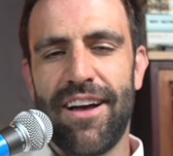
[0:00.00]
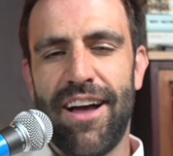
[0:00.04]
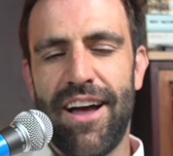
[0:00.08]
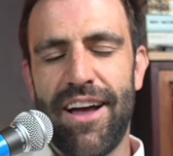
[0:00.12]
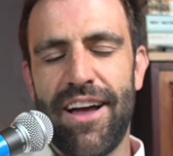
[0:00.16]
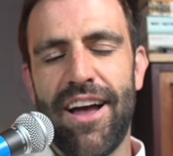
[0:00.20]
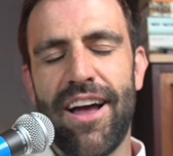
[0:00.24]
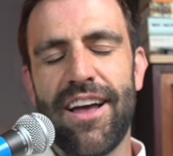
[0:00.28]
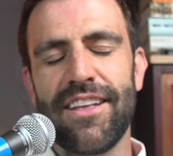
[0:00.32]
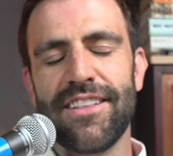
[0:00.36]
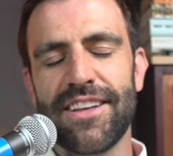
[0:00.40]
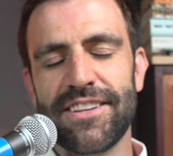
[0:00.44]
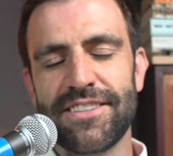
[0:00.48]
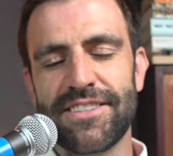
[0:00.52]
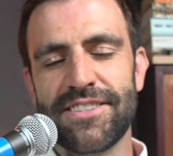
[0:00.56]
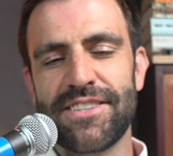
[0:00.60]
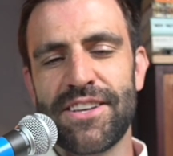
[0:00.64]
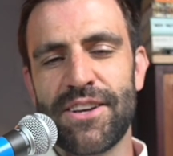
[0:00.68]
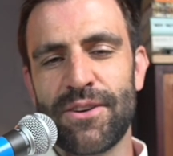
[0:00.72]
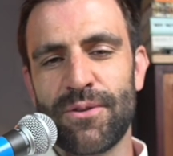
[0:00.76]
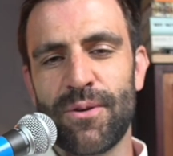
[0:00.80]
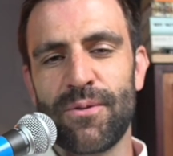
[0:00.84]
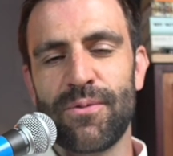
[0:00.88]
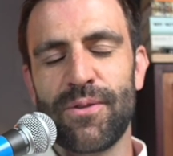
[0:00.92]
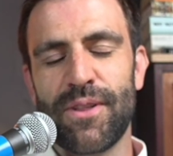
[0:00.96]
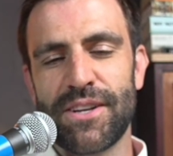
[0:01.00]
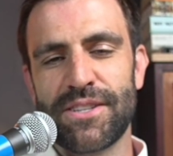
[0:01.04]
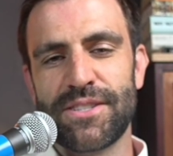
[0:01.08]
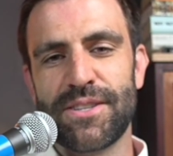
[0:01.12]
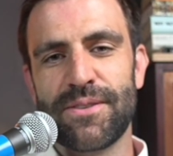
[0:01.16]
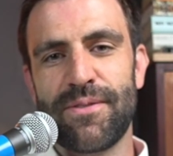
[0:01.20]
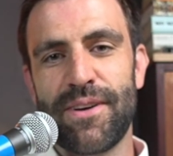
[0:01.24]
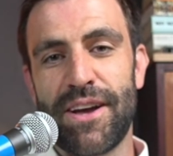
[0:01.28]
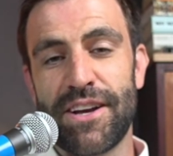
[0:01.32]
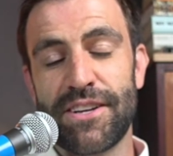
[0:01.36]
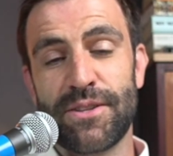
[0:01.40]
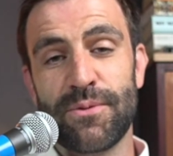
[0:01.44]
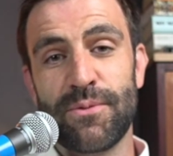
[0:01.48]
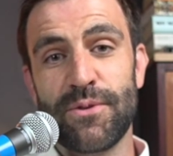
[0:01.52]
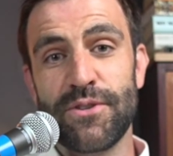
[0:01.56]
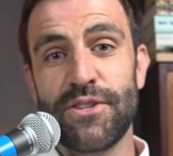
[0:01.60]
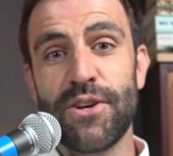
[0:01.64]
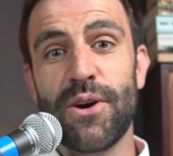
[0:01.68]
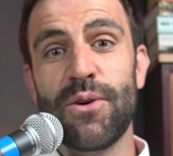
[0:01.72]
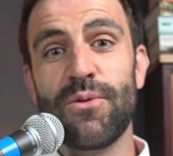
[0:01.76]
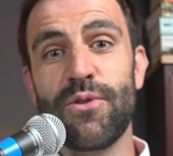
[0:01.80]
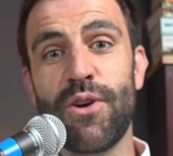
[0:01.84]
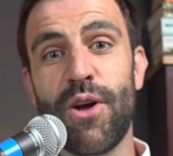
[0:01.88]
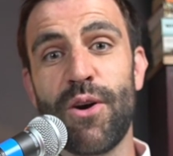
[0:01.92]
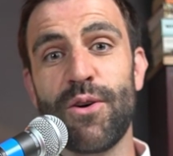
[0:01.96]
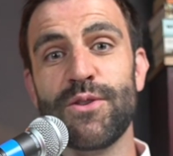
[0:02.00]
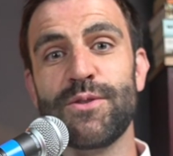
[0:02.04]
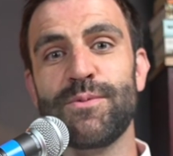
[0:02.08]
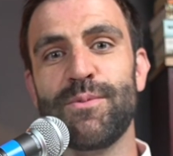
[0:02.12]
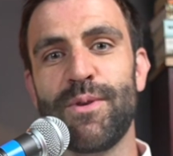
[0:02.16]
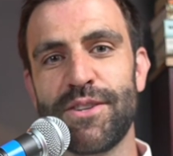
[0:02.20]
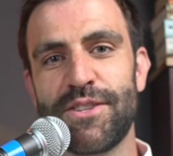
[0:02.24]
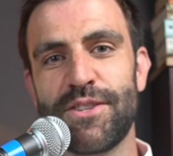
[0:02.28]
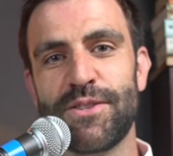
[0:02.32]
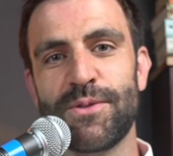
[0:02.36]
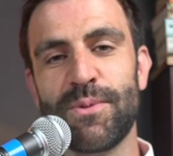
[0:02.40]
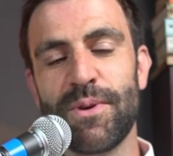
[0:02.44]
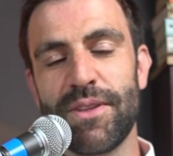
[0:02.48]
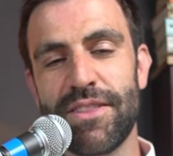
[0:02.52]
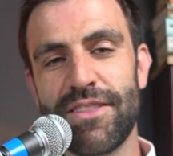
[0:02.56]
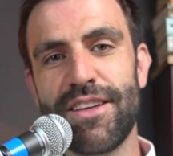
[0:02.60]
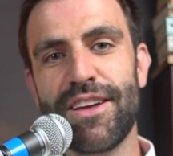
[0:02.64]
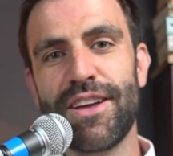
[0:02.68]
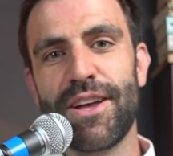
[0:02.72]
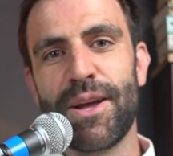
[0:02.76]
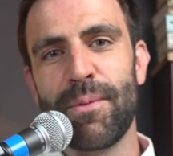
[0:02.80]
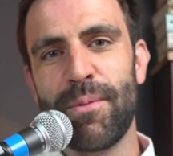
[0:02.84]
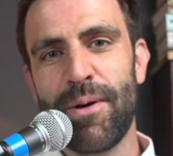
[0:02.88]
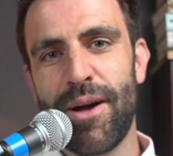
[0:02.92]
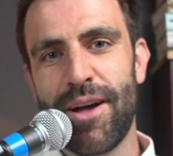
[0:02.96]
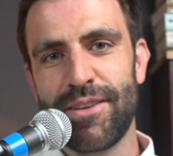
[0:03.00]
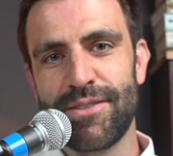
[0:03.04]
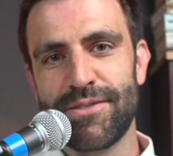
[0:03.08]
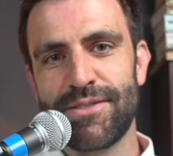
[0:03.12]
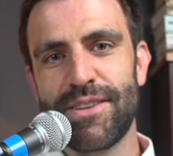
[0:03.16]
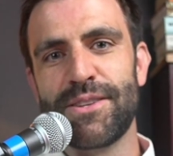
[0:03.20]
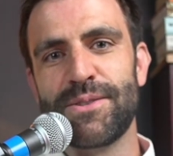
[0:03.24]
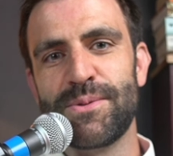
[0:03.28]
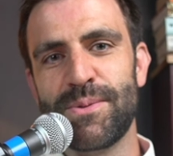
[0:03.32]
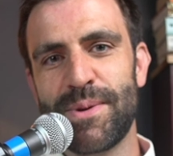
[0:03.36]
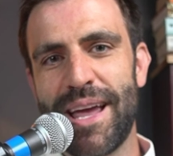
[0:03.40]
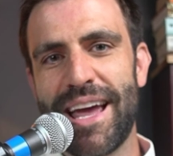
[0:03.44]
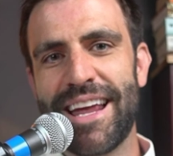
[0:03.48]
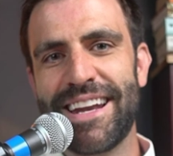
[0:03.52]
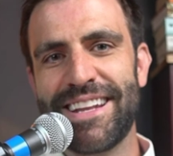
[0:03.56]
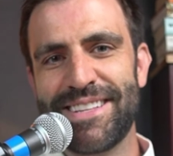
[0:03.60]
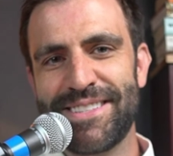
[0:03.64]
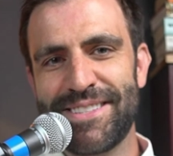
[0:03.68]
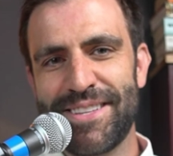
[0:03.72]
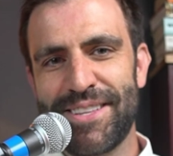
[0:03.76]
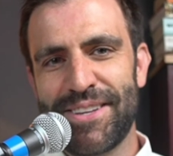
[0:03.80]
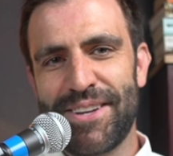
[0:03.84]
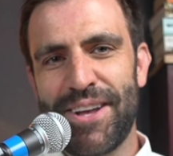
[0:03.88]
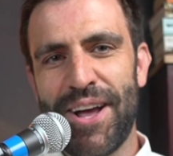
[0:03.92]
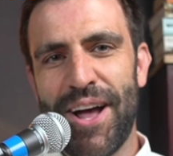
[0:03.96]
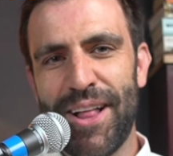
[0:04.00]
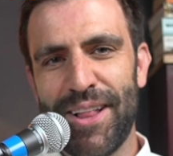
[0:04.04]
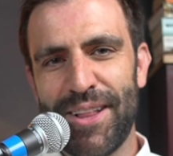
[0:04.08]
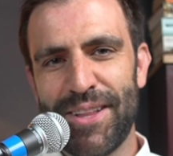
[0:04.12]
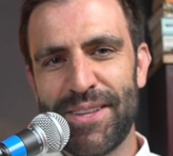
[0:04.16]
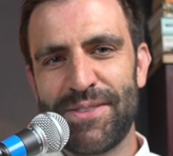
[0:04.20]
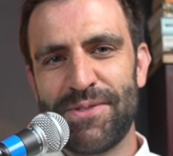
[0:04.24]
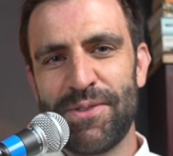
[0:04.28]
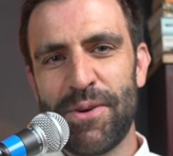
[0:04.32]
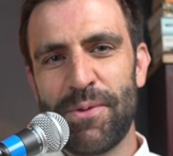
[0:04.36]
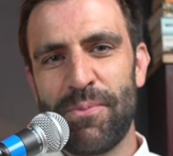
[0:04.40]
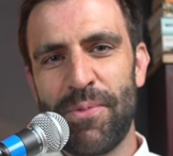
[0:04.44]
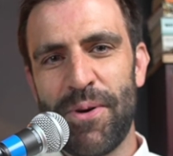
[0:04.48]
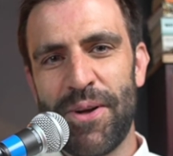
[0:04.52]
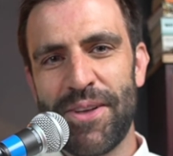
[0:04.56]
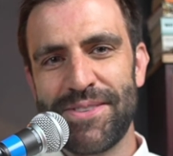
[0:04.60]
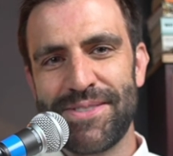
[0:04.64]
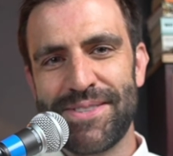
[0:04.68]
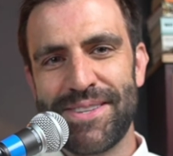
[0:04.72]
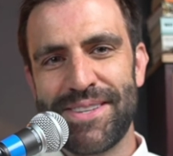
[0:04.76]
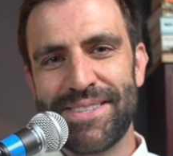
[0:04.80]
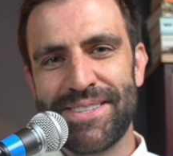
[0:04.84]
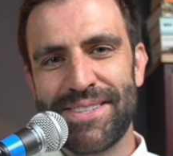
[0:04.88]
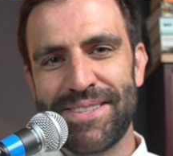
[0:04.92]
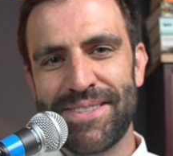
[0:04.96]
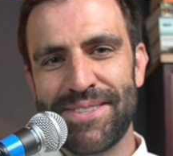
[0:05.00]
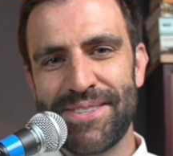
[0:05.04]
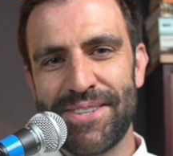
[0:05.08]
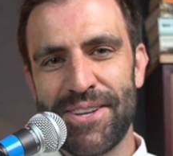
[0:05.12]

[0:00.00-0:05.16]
I like to say it reflects the fact that we don't know as much as we think about as we head into the college football season.